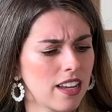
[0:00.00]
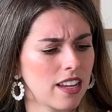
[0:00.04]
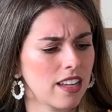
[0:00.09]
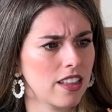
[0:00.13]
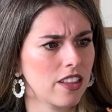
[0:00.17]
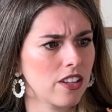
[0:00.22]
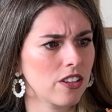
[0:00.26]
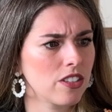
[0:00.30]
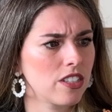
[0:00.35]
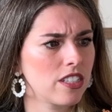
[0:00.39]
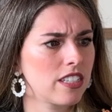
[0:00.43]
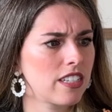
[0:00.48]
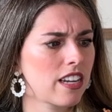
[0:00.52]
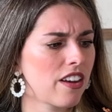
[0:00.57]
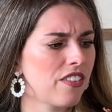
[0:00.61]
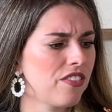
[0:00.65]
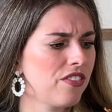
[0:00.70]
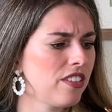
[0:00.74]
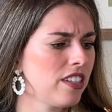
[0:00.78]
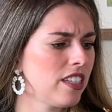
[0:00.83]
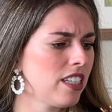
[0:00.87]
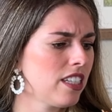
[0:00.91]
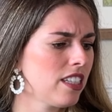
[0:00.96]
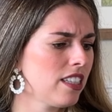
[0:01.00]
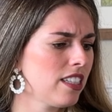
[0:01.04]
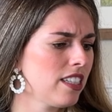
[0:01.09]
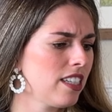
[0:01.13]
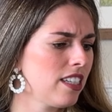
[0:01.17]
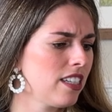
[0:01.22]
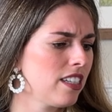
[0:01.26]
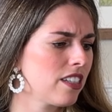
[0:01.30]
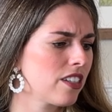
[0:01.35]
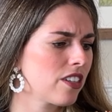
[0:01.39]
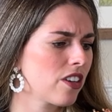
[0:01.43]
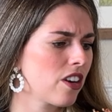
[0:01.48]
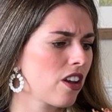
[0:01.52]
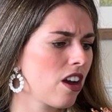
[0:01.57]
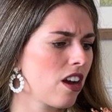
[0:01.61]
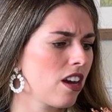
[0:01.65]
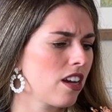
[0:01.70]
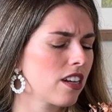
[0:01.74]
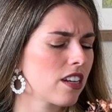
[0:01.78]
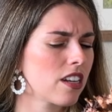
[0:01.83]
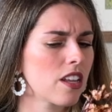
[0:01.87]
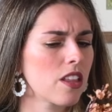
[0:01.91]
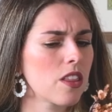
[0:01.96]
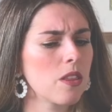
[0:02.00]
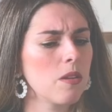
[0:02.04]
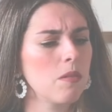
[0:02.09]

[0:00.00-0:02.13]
There's definitely not the